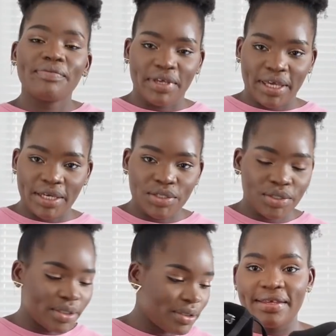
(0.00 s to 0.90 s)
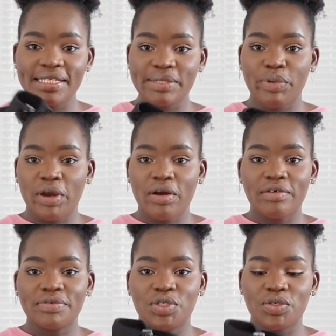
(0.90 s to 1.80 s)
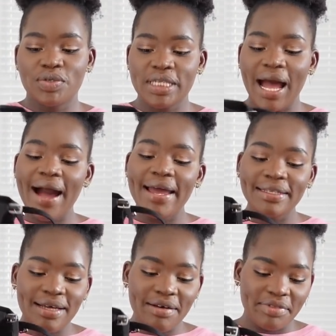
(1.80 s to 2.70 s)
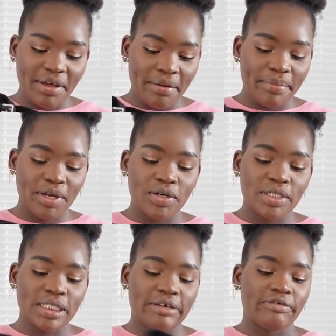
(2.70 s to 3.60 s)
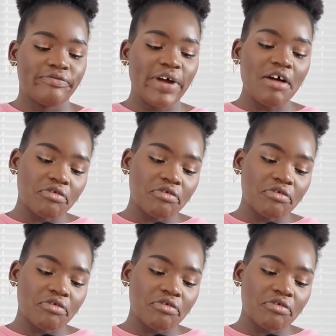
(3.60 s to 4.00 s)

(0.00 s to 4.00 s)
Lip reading: vacation, this pair of shoes, I love them because they're far